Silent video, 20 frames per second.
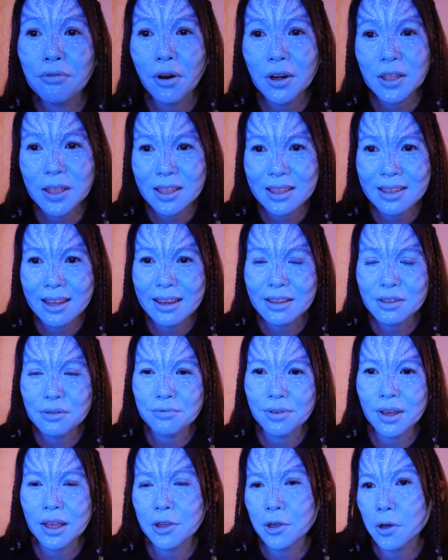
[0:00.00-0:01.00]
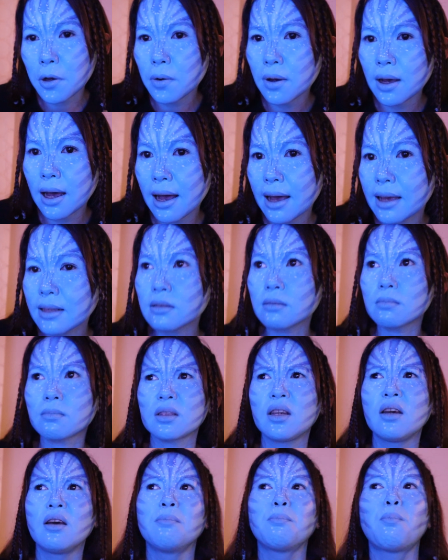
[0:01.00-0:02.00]
for today's video, guys.
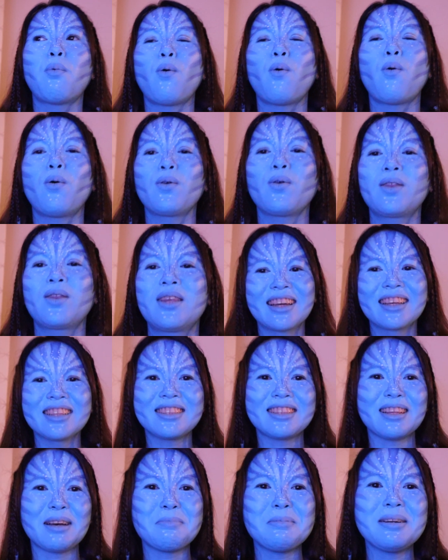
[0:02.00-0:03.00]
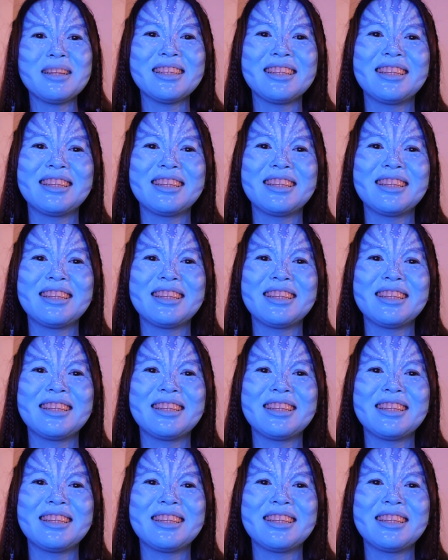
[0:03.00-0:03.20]
Please naman